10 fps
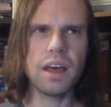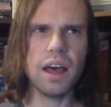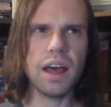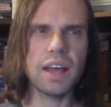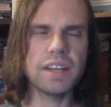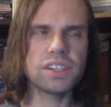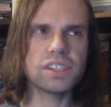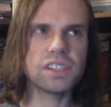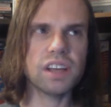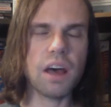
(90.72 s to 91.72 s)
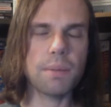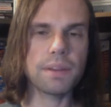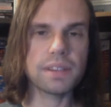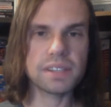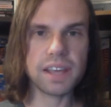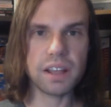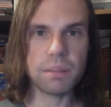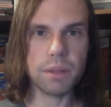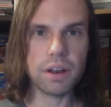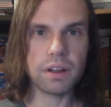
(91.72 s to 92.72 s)
I just hopped on the scale a
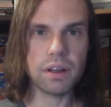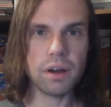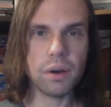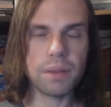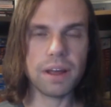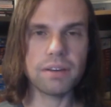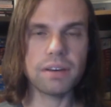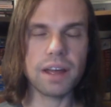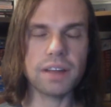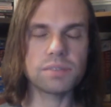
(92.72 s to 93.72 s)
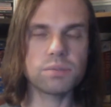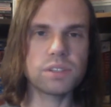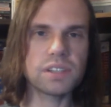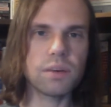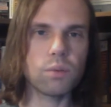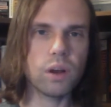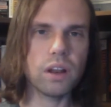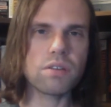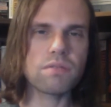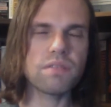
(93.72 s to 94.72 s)
minute ago. I was at
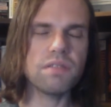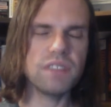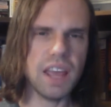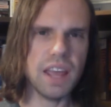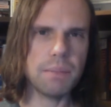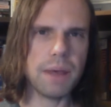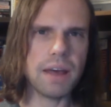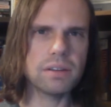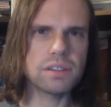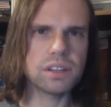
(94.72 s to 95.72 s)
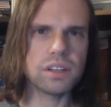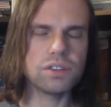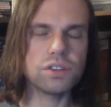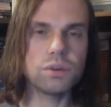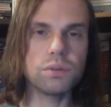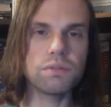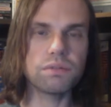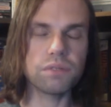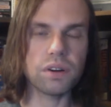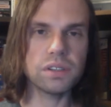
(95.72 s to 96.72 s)
158 pounds on June
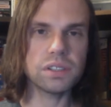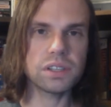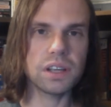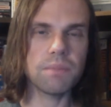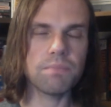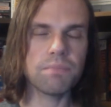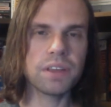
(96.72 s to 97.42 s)
1st.